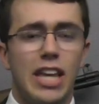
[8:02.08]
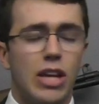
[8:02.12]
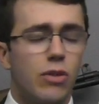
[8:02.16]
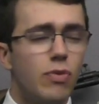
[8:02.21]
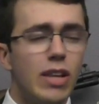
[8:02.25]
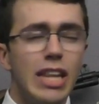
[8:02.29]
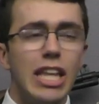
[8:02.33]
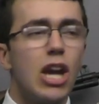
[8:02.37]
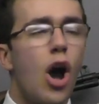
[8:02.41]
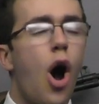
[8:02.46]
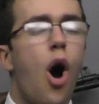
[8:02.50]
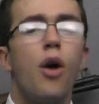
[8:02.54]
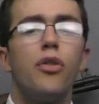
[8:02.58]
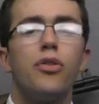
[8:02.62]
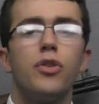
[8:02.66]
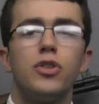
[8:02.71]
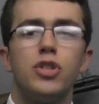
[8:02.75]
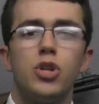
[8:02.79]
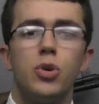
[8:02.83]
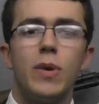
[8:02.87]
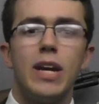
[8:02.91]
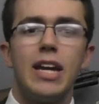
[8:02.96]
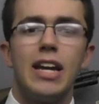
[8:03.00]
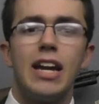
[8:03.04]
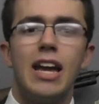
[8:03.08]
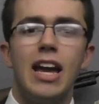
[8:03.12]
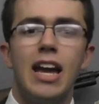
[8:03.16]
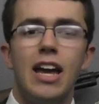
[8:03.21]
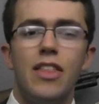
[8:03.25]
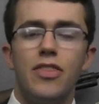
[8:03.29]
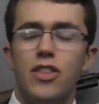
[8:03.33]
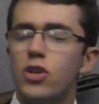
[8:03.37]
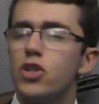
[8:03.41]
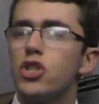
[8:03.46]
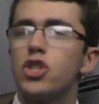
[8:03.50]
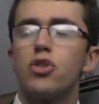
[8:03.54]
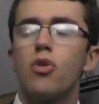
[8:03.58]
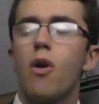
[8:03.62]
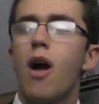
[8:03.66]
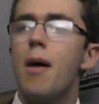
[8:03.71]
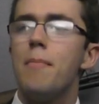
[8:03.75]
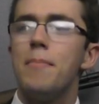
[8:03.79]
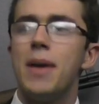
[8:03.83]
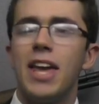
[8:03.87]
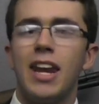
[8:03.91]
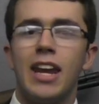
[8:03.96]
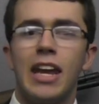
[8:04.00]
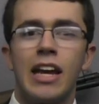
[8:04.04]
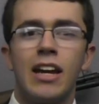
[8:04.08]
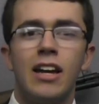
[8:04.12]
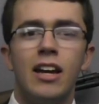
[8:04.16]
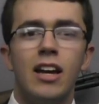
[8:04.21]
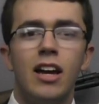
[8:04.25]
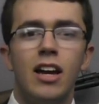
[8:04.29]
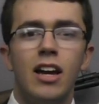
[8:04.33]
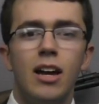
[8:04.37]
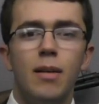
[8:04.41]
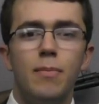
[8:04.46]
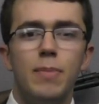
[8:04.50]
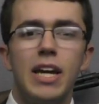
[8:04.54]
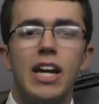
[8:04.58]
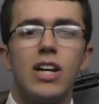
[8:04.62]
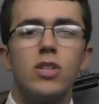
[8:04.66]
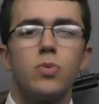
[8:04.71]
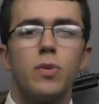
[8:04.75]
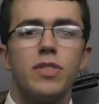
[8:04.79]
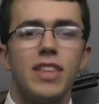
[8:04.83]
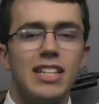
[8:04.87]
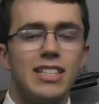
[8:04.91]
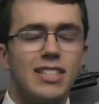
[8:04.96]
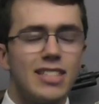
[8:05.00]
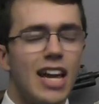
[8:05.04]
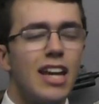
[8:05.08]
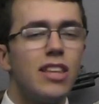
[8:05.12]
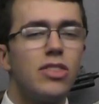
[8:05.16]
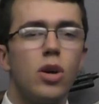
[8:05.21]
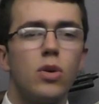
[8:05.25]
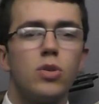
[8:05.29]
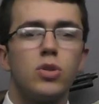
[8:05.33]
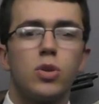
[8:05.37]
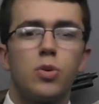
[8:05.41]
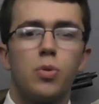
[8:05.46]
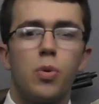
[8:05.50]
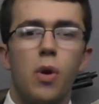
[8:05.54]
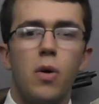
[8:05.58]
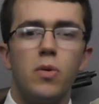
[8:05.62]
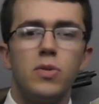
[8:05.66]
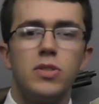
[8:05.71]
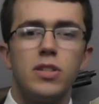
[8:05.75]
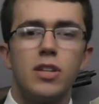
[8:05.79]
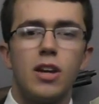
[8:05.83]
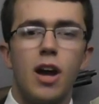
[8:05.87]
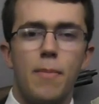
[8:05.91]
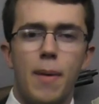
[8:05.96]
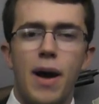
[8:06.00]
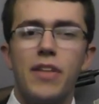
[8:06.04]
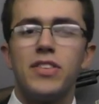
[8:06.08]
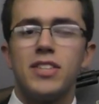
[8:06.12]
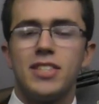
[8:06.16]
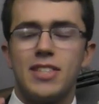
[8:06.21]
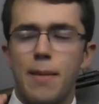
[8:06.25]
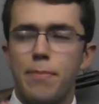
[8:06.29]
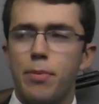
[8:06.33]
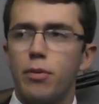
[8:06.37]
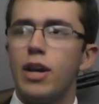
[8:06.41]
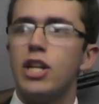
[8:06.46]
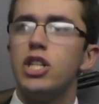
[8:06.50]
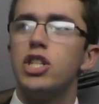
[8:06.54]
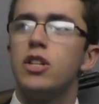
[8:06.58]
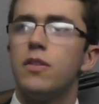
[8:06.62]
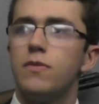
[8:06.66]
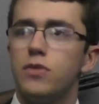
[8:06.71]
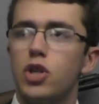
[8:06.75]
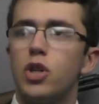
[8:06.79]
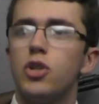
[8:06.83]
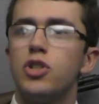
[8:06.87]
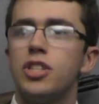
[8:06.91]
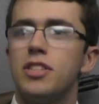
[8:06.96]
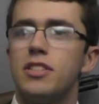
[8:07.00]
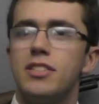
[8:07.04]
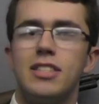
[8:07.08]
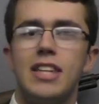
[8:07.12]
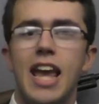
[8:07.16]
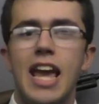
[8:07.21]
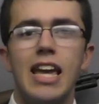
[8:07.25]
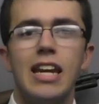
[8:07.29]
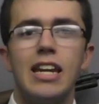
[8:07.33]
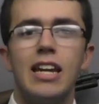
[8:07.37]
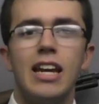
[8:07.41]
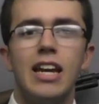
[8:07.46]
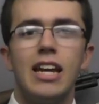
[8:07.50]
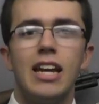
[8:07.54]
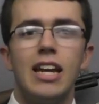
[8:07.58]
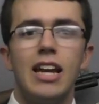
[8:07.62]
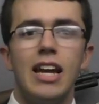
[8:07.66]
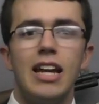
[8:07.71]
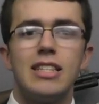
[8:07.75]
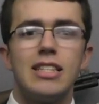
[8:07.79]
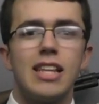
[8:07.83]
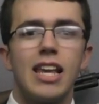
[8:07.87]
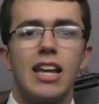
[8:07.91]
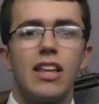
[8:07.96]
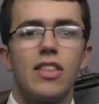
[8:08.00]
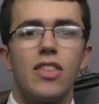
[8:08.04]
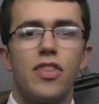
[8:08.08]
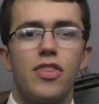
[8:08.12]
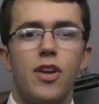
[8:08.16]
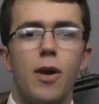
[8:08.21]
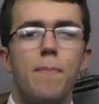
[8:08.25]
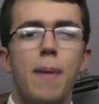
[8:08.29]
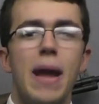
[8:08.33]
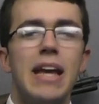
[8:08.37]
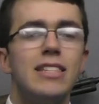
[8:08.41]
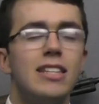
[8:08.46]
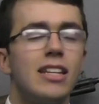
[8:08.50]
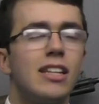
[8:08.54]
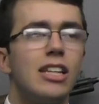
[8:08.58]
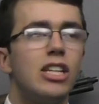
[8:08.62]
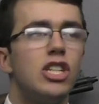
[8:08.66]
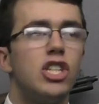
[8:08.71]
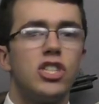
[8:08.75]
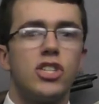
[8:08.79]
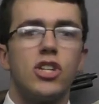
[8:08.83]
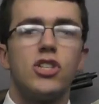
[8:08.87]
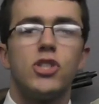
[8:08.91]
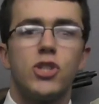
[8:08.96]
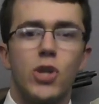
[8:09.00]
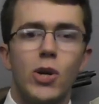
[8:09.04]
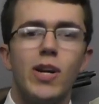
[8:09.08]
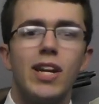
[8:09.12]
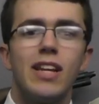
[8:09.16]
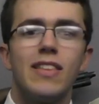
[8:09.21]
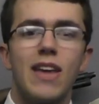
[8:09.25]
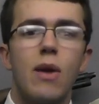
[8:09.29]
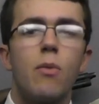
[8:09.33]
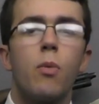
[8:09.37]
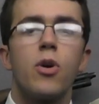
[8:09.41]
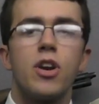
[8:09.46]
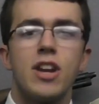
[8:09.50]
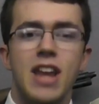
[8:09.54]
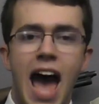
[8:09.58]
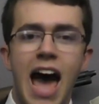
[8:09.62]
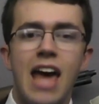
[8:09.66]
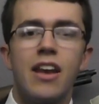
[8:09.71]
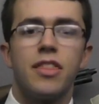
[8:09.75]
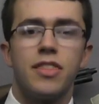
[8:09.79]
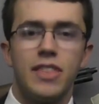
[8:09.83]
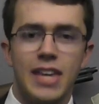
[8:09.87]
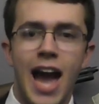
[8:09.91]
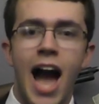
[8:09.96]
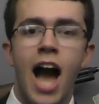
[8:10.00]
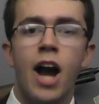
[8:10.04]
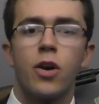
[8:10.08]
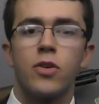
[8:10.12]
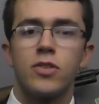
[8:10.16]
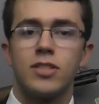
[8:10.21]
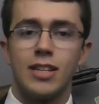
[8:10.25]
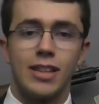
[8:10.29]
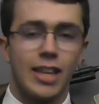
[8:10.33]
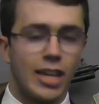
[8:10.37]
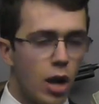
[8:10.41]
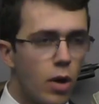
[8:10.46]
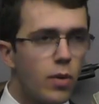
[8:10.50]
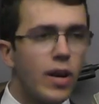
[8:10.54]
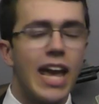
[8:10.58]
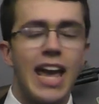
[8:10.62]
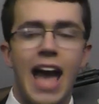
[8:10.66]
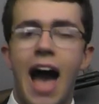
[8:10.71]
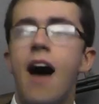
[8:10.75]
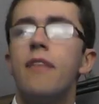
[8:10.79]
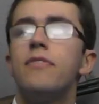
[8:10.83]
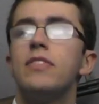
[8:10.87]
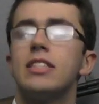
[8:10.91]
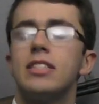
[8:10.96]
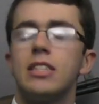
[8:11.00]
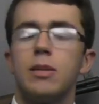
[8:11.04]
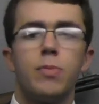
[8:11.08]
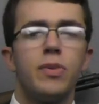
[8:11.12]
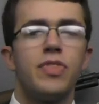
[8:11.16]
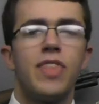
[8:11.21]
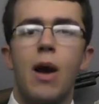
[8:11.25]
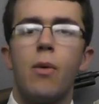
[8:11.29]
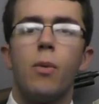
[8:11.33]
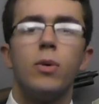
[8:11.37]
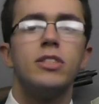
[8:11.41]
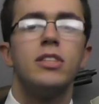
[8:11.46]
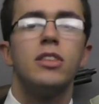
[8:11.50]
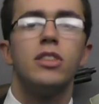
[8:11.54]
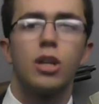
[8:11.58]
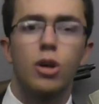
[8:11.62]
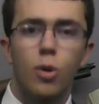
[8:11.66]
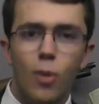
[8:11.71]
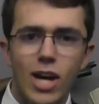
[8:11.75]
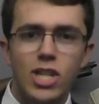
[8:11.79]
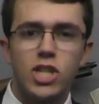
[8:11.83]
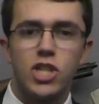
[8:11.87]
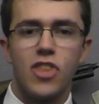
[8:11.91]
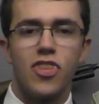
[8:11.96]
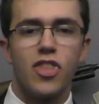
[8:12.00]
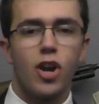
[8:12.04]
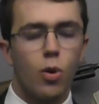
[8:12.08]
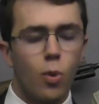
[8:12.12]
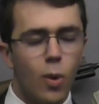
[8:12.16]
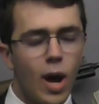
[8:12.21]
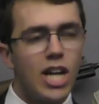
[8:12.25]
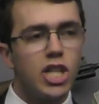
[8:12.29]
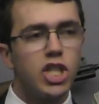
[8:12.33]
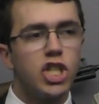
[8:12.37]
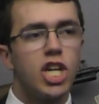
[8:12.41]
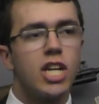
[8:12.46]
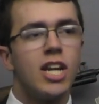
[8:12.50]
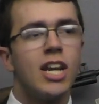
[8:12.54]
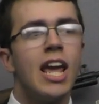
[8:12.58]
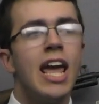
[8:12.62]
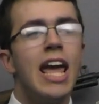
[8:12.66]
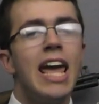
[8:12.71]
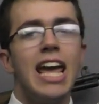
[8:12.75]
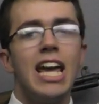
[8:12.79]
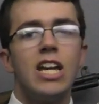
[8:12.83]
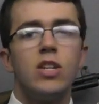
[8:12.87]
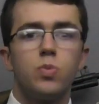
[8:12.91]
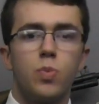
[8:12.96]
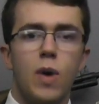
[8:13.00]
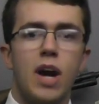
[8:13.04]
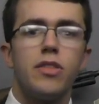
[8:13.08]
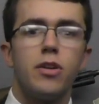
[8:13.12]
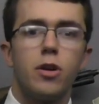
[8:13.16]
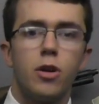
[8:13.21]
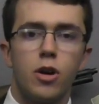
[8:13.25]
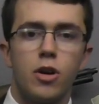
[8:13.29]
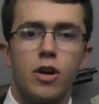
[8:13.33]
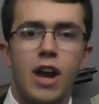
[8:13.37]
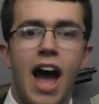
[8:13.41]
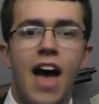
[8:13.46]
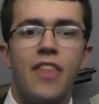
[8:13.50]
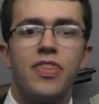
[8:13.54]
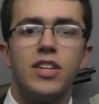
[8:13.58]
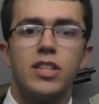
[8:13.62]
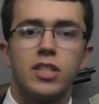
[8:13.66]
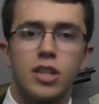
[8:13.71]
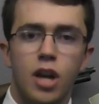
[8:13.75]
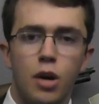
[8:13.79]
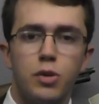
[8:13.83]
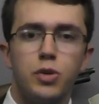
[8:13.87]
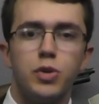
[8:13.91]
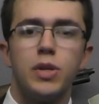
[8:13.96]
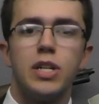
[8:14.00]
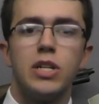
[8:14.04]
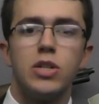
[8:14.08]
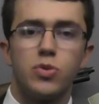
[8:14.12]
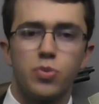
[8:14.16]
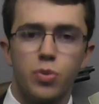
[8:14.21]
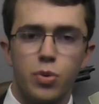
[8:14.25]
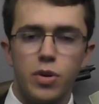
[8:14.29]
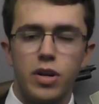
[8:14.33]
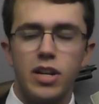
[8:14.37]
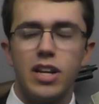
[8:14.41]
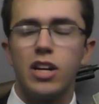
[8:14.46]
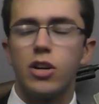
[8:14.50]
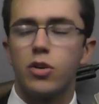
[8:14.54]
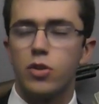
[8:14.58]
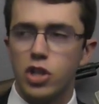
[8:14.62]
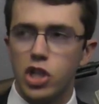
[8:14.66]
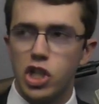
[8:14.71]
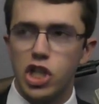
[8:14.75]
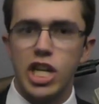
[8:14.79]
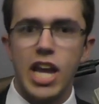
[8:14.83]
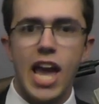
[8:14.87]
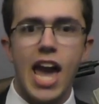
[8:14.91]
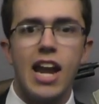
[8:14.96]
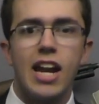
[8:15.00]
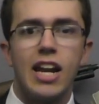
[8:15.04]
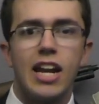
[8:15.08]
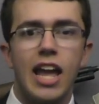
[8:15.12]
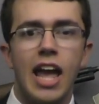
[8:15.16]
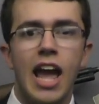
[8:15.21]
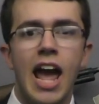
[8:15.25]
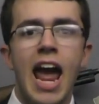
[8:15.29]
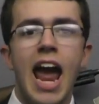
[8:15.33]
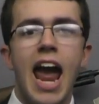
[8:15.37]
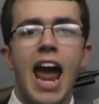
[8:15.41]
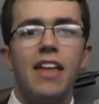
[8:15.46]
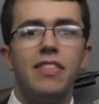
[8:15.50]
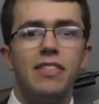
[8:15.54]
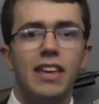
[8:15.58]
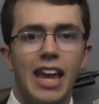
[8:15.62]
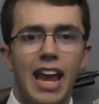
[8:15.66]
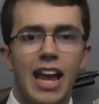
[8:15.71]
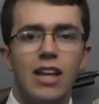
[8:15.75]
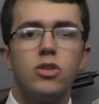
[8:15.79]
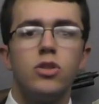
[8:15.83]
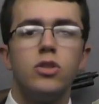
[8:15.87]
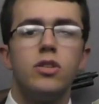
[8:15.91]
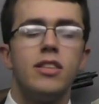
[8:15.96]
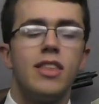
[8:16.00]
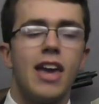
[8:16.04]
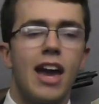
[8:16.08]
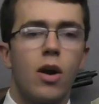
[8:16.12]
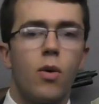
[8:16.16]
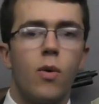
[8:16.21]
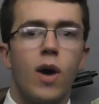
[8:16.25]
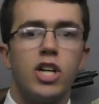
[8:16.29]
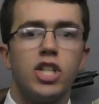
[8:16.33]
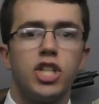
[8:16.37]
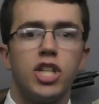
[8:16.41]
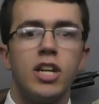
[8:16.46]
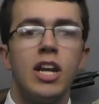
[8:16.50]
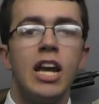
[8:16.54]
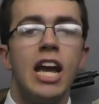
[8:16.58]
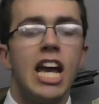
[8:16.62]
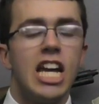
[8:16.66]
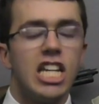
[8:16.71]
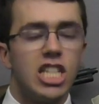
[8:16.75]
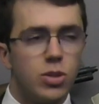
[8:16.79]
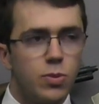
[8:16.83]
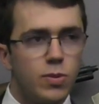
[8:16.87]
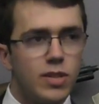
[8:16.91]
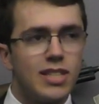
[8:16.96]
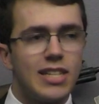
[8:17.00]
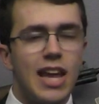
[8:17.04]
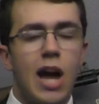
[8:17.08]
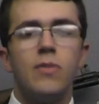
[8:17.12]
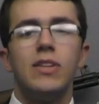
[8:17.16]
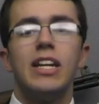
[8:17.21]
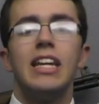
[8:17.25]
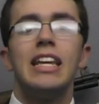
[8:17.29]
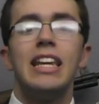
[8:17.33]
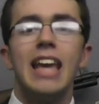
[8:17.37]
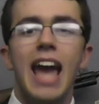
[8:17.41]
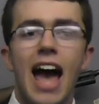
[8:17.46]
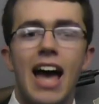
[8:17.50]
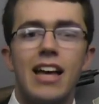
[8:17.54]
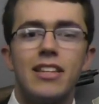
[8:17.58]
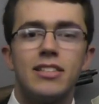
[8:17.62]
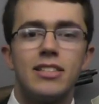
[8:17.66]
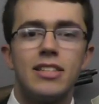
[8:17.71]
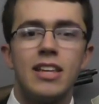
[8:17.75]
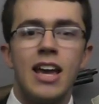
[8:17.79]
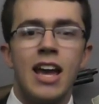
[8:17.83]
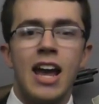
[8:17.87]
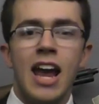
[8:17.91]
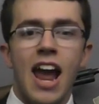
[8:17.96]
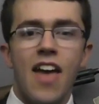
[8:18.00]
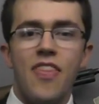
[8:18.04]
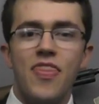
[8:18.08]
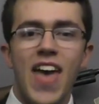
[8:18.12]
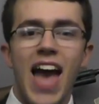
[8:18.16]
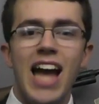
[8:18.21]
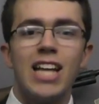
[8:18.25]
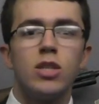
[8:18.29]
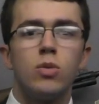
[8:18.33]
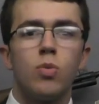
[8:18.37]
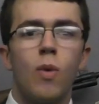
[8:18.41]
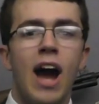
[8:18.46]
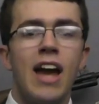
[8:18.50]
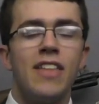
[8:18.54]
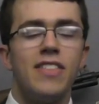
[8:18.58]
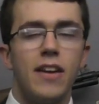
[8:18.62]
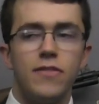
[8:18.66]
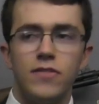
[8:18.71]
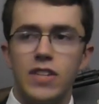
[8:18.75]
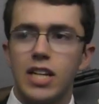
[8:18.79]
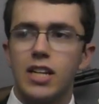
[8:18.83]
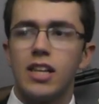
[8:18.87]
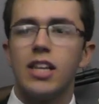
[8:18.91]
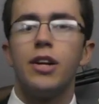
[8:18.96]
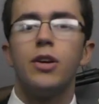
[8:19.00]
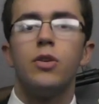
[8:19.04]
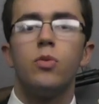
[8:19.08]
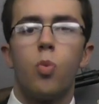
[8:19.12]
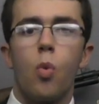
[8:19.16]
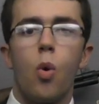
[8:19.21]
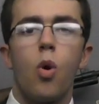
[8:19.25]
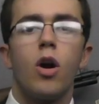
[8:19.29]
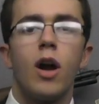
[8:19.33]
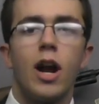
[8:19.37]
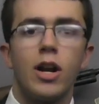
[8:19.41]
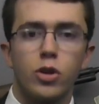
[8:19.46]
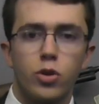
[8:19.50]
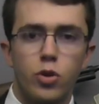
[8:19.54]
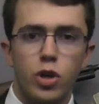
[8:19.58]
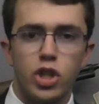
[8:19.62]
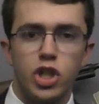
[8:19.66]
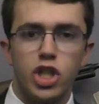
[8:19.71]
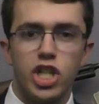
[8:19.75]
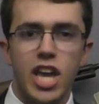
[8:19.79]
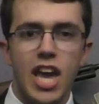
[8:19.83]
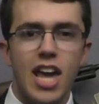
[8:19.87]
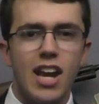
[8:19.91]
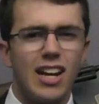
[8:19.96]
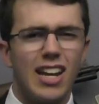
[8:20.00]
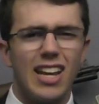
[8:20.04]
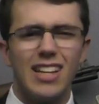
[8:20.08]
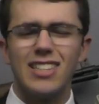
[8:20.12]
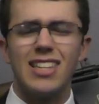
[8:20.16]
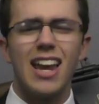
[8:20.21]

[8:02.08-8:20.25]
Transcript: Like really all they're doing, they're straw manning. Because when they cite those quotes about the separation of church and state, it's like they're basically just asserting that we're not a theocracy. Like, okay, obviously, but that wasn't the question. The question is whether or not this country is rooted in Christianity. And the answer to that question is a resounding yes. And that's why they've declared war on Christianity.